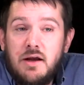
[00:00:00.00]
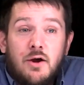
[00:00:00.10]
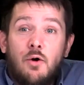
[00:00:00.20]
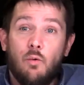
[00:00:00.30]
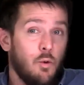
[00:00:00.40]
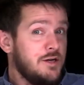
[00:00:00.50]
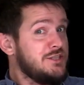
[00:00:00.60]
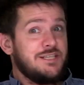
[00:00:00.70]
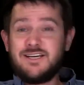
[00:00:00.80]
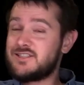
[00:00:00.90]
What
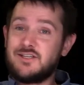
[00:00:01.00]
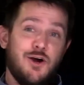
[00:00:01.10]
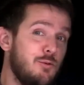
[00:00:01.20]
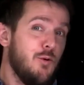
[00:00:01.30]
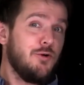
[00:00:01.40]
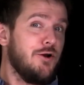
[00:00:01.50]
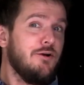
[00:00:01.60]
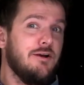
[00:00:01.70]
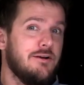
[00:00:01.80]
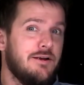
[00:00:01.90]
she doesn't know won't hurt her.